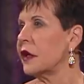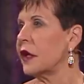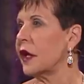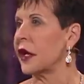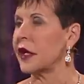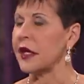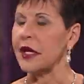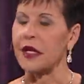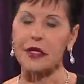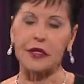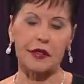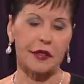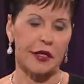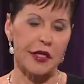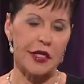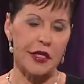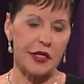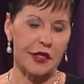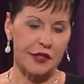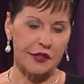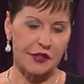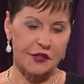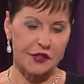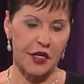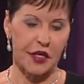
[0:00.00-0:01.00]
And he
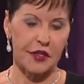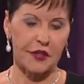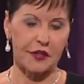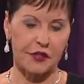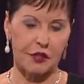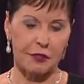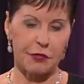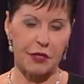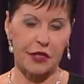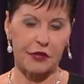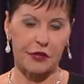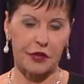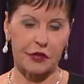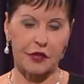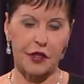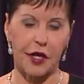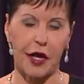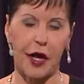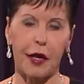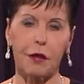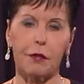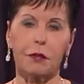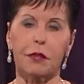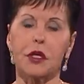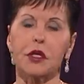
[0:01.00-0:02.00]
didn't say this to me at the
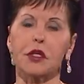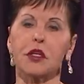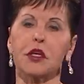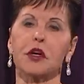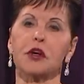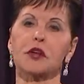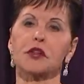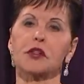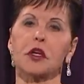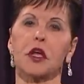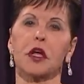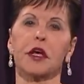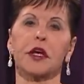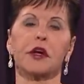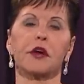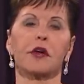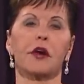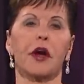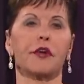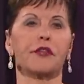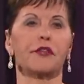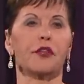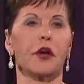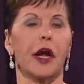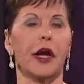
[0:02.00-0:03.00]
time, but years later
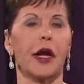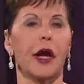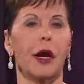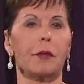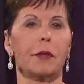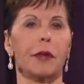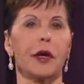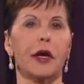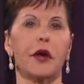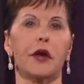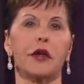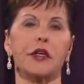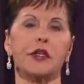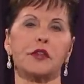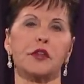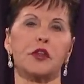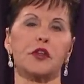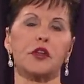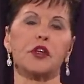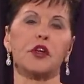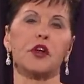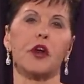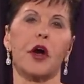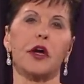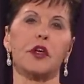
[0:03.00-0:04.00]
after I got better, he said,
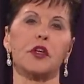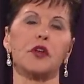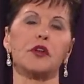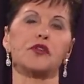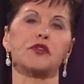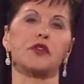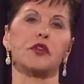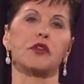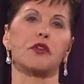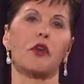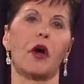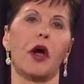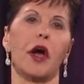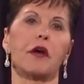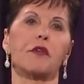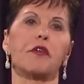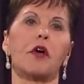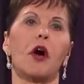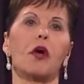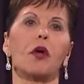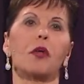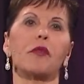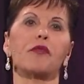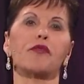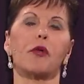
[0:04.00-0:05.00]
you know, I used to drive
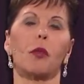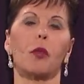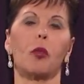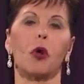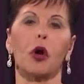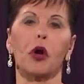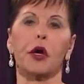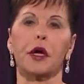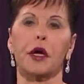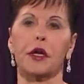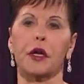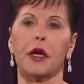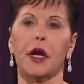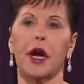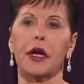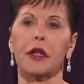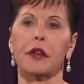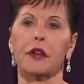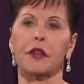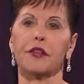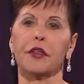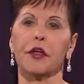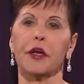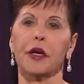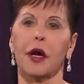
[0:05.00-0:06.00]
home from work at night
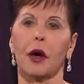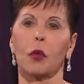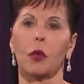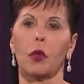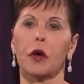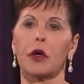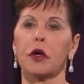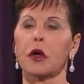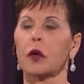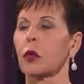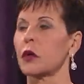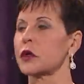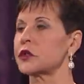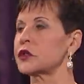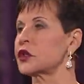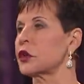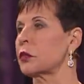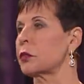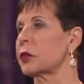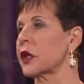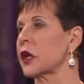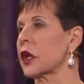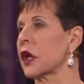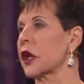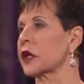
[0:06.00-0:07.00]
and think, I wonder what she'll
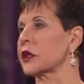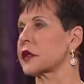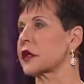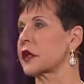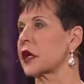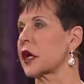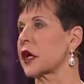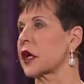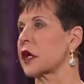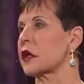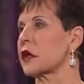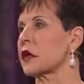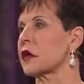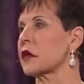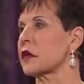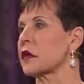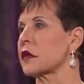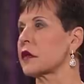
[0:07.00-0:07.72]
be like tonight.